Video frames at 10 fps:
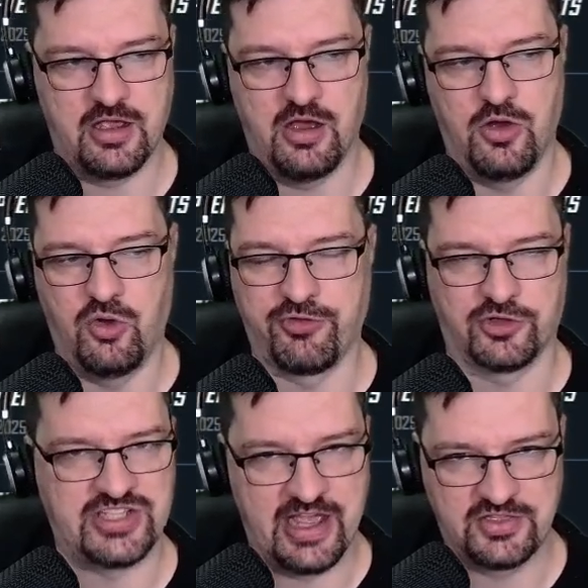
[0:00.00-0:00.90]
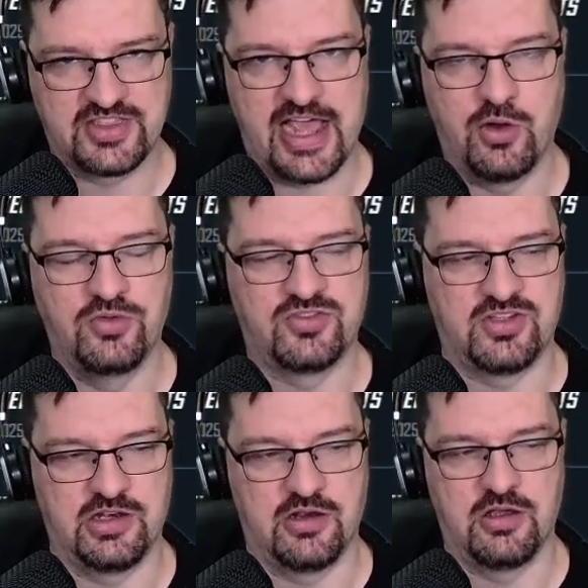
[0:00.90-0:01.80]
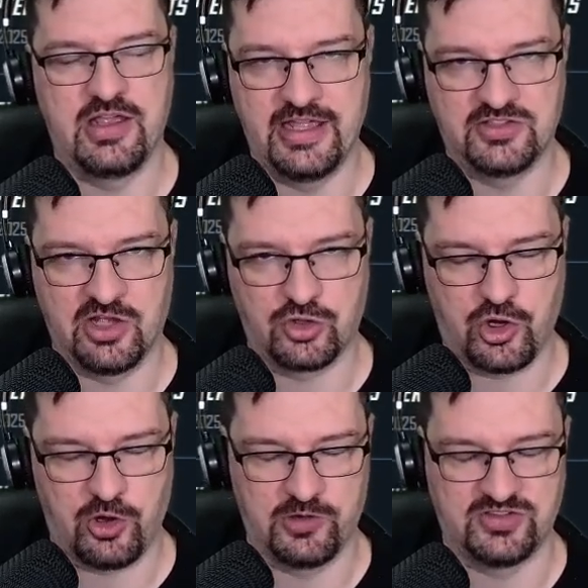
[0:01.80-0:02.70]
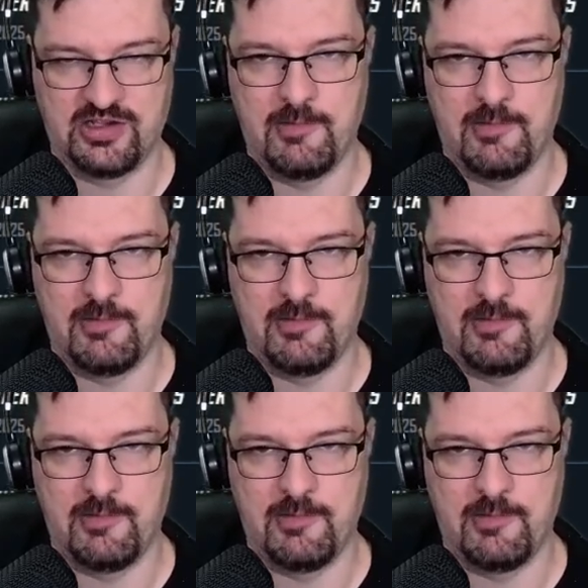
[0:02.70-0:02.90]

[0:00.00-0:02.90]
over 10,000 intel currency.